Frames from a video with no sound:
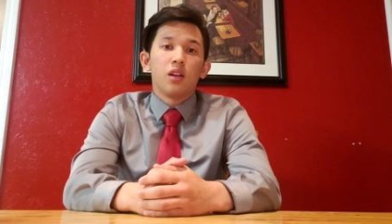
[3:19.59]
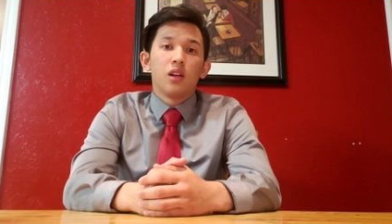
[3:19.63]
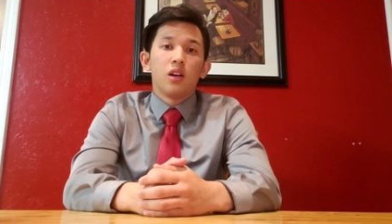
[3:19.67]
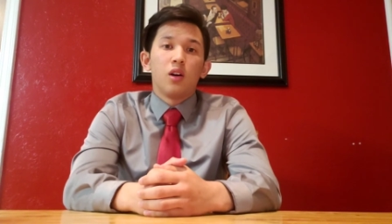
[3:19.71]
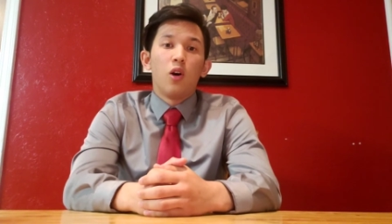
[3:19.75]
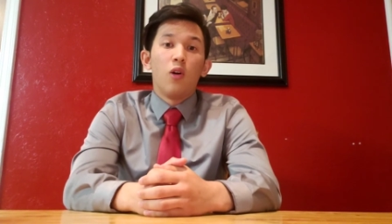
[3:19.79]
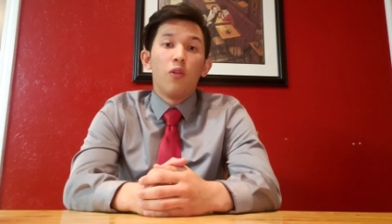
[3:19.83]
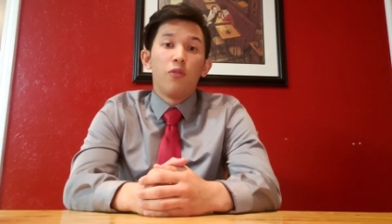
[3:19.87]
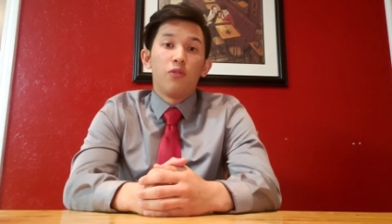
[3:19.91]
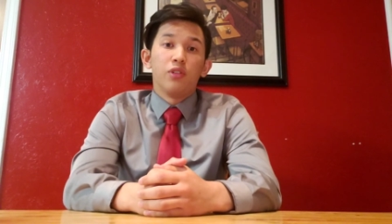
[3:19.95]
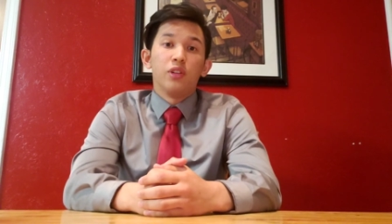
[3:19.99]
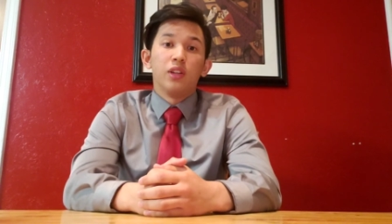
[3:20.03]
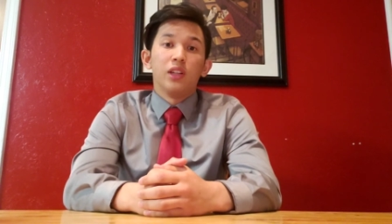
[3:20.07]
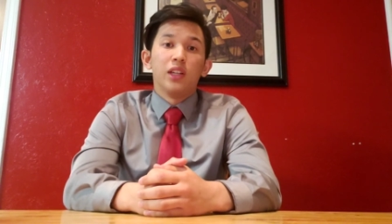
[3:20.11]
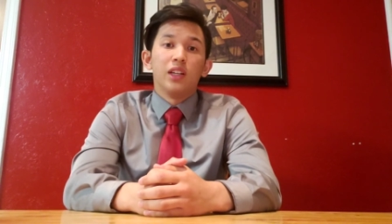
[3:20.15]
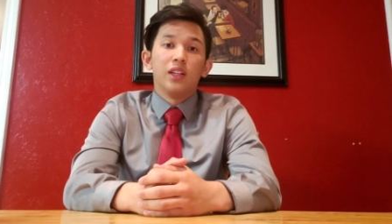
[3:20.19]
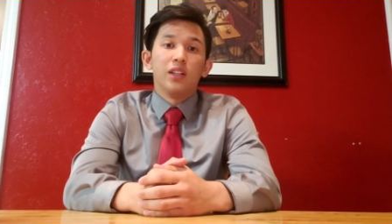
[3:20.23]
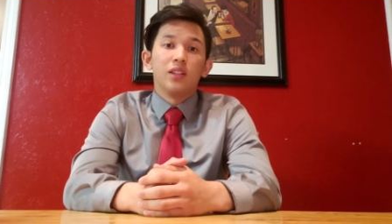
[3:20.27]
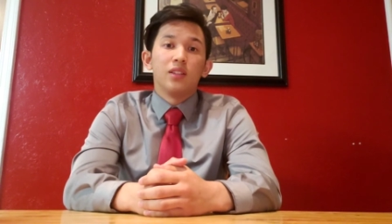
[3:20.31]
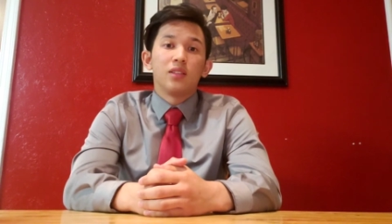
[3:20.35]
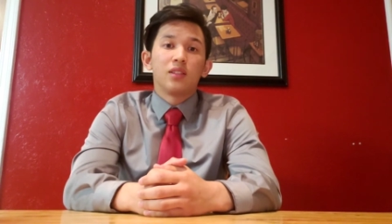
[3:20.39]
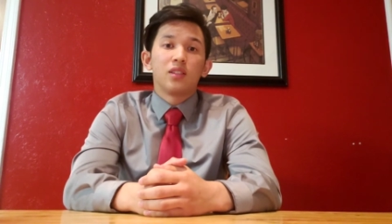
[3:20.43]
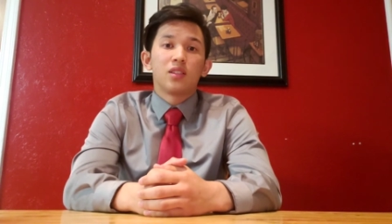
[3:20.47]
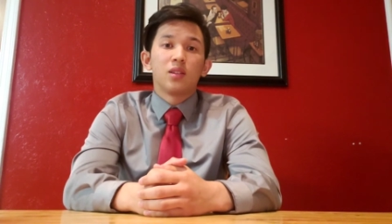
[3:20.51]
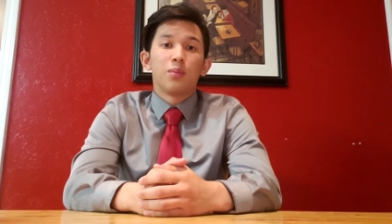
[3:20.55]

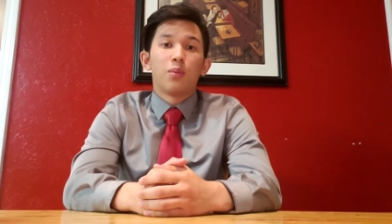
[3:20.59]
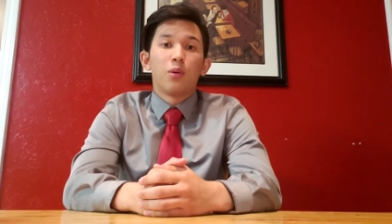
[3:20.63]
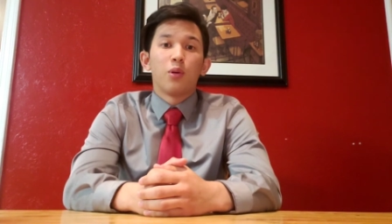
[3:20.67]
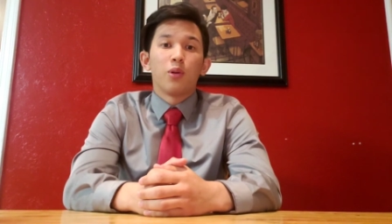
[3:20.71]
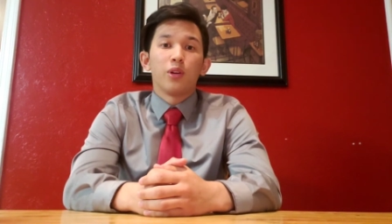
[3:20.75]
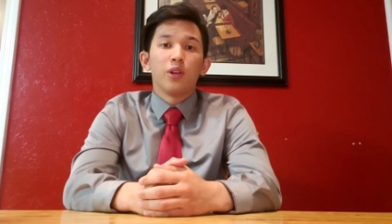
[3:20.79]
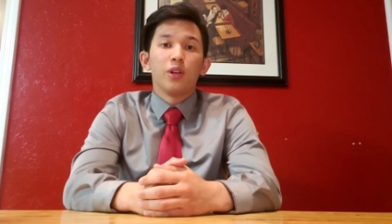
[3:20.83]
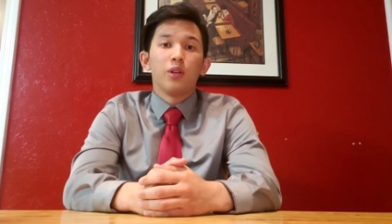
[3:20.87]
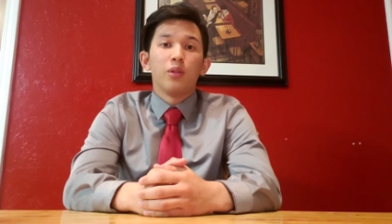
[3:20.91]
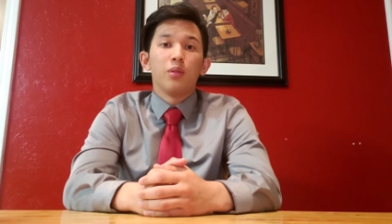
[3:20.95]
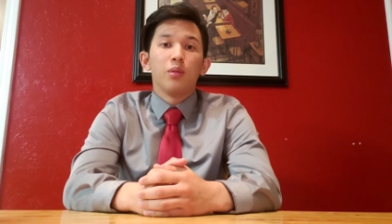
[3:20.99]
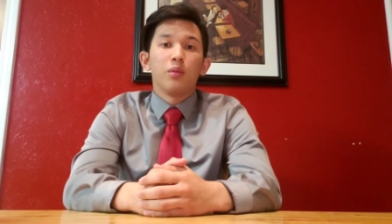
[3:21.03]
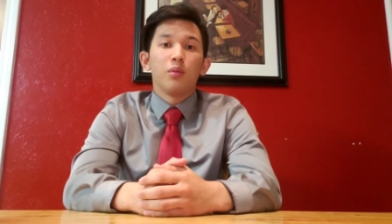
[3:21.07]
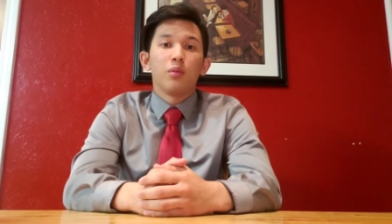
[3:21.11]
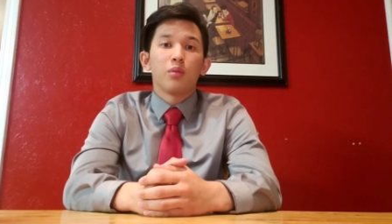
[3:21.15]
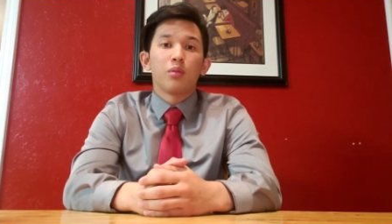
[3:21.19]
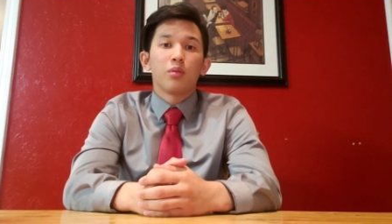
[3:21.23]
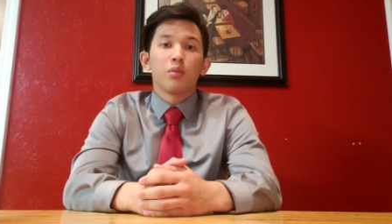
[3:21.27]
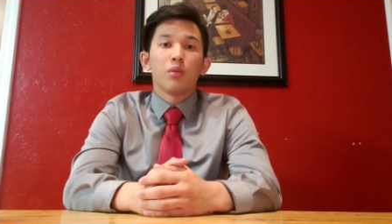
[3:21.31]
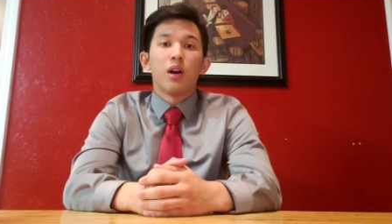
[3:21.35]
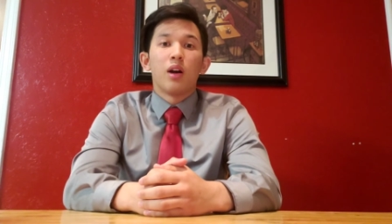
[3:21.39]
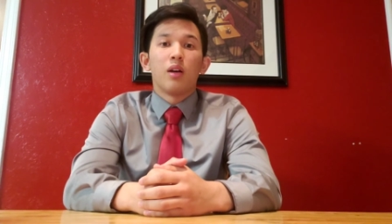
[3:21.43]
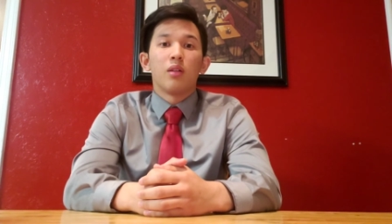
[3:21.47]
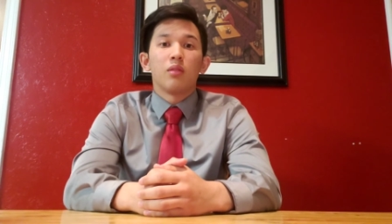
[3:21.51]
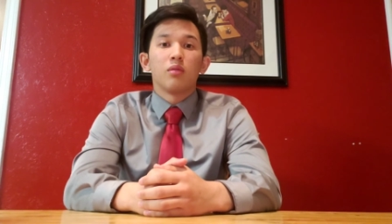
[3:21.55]
hopefully support you
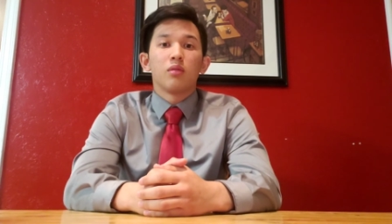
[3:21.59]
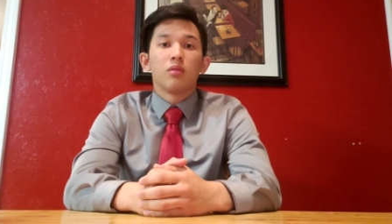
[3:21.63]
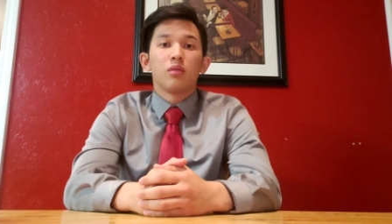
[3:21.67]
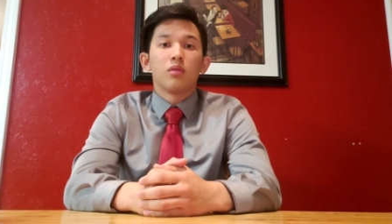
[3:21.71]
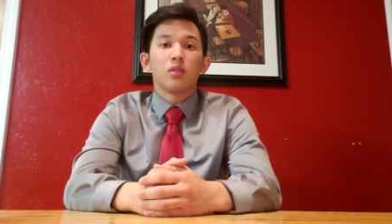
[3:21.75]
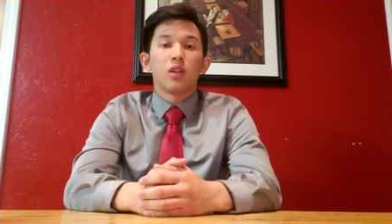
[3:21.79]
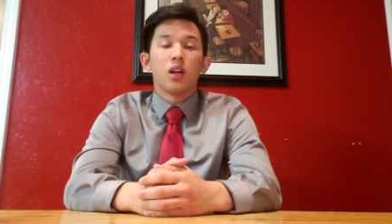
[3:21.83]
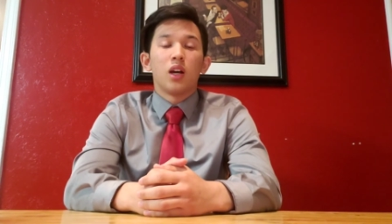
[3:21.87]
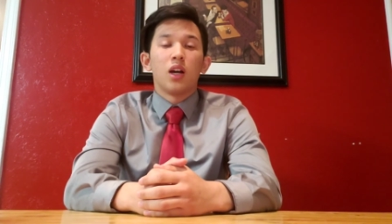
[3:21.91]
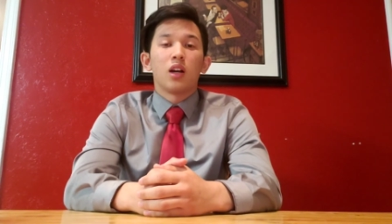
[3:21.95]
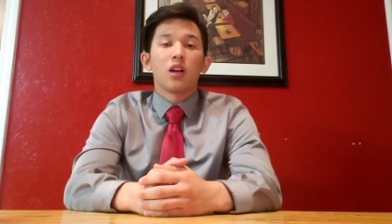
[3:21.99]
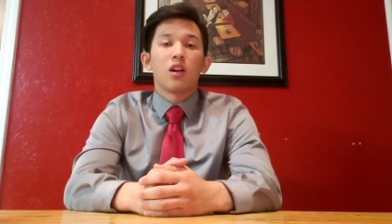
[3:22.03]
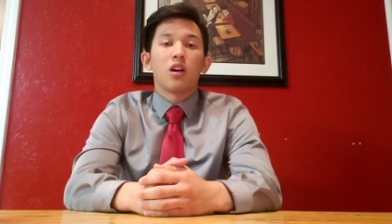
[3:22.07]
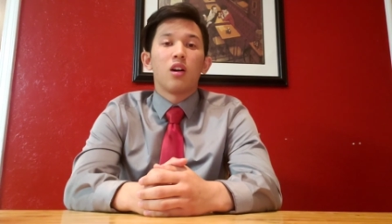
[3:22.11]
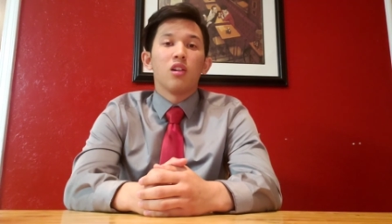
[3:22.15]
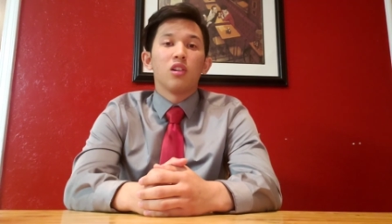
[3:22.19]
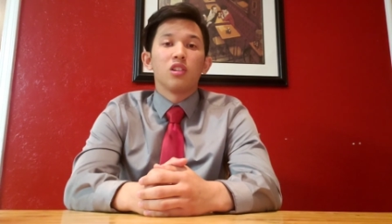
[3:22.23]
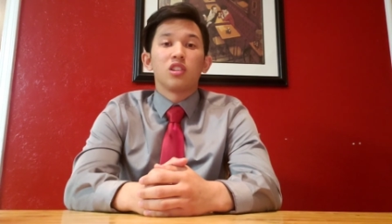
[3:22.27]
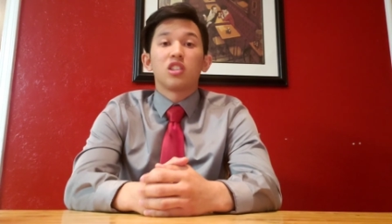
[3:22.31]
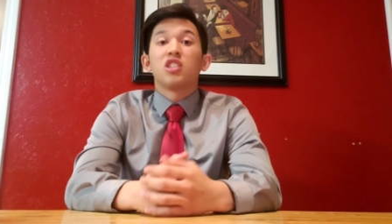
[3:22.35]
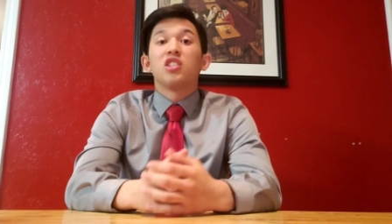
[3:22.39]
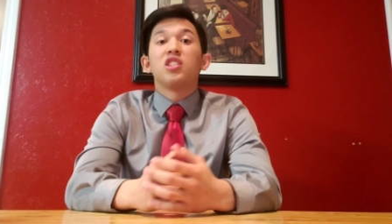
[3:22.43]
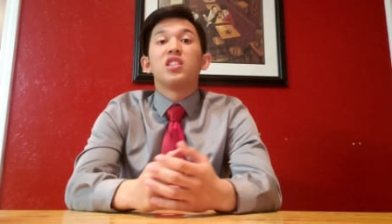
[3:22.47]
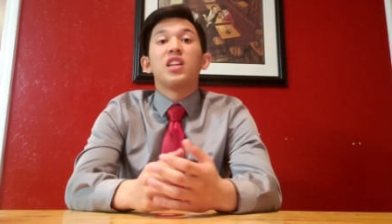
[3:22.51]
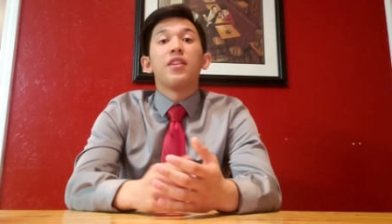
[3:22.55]
throughout
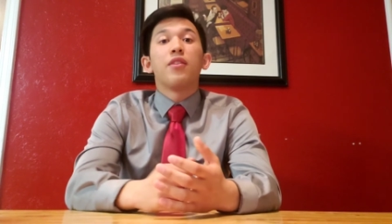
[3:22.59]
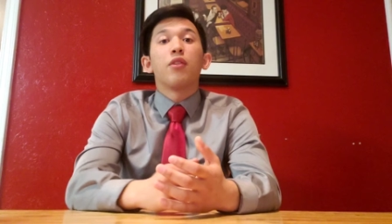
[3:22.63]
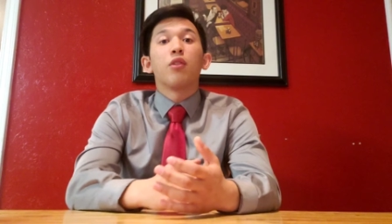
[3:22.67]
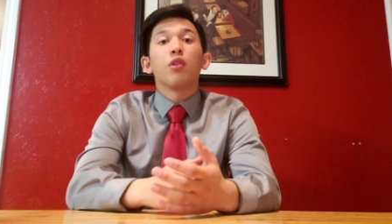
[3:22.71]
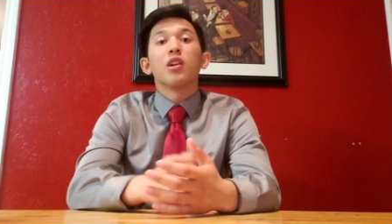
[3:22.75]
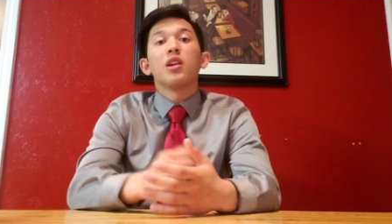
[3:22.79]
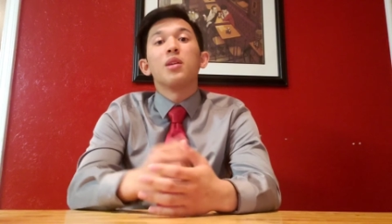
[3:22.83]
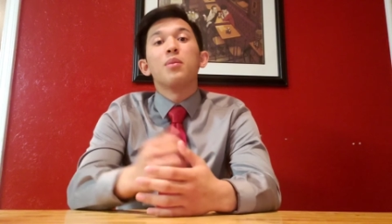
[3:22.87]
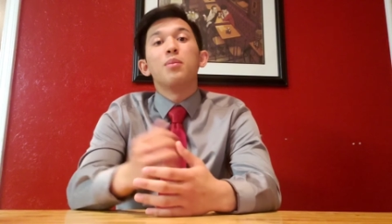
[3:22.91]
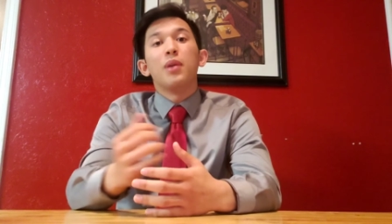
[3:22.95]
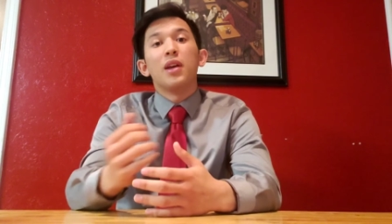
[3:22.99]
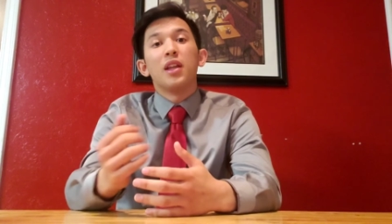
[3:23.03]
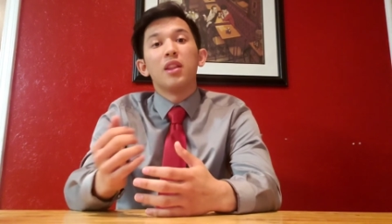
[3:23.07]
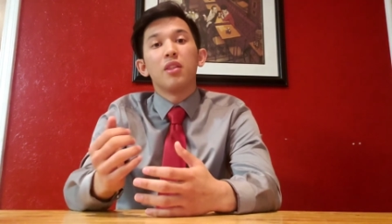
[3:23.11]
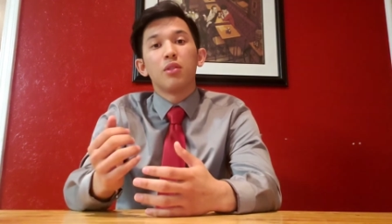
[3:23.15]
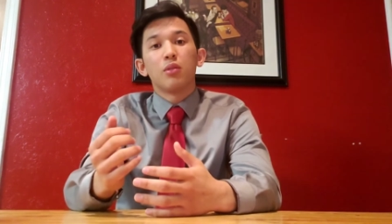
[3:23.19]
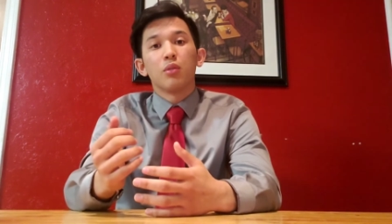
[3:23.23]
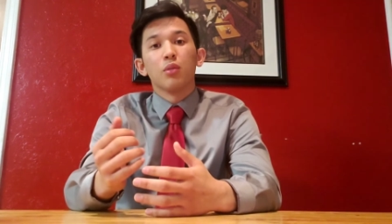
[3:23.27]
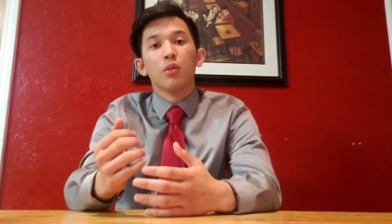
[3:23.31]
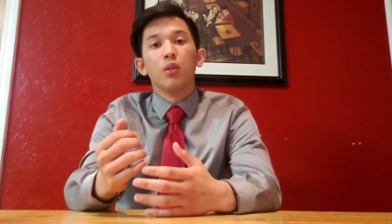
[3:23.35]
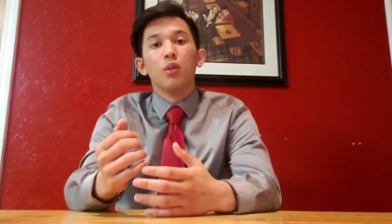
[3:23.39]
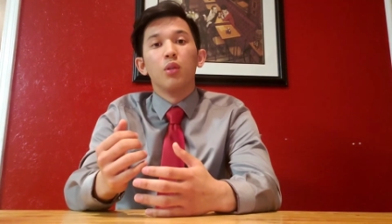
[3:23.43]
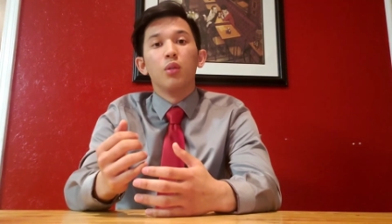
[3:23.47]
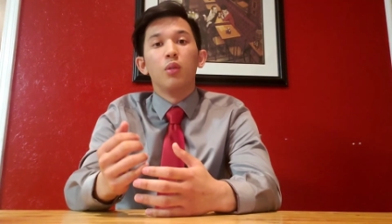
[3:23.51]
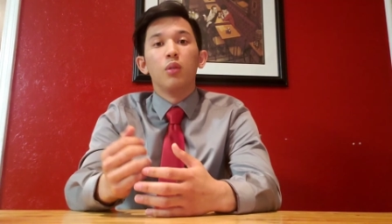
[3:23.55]
college, because they've already been
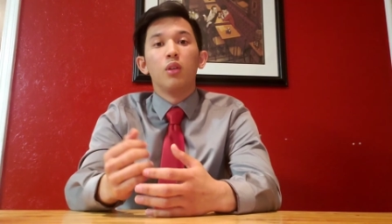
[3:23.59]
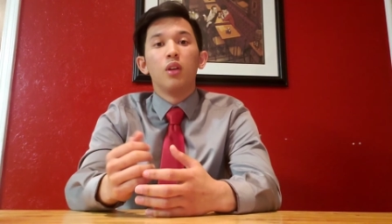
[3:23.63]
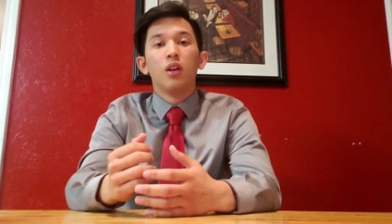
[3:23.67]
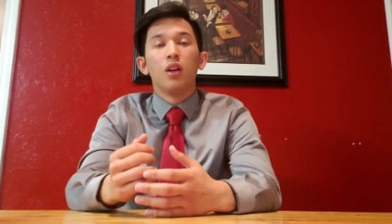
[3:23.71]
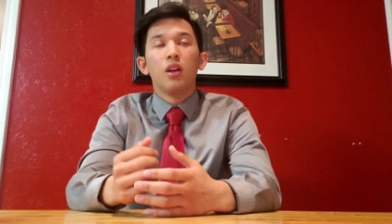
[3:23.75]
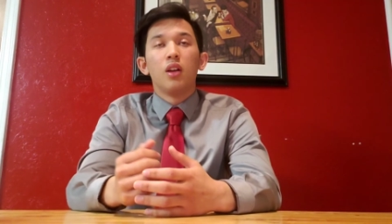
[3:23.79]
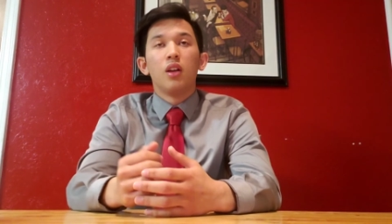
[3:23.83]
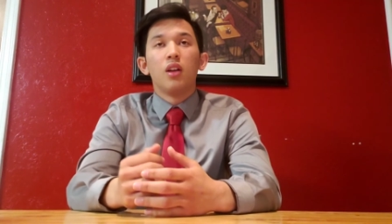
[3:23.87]
through